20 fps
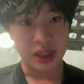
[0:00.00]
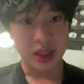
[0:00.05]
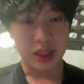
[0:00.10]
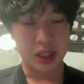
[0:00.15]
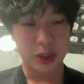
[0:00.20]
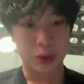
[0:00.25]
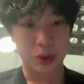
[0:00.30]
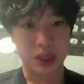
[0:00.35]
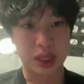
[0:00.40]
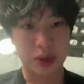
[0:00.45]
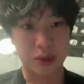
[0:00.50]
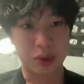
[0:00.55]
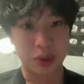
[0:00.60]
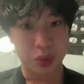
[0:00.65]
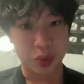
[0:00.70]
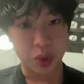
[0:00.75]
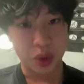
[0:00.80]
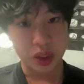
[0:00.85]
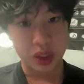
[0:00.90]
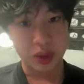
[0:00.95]
they would get
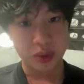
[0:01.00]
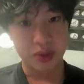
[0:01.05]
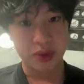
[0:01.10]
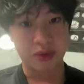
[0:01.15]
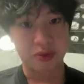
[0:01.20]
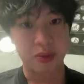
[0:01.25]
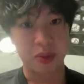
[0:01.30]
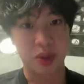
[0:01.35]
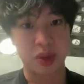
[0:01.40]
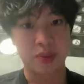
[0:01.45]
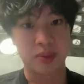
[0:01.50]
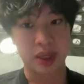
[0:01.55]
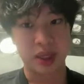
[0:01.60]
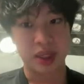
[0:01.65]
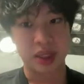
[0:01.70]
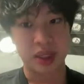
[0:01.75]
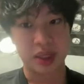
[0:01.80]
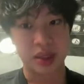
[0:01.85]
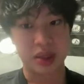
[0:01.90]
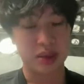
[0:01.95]
rewarded with more
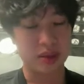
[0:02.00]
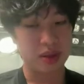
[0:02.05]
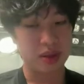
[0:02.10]
money.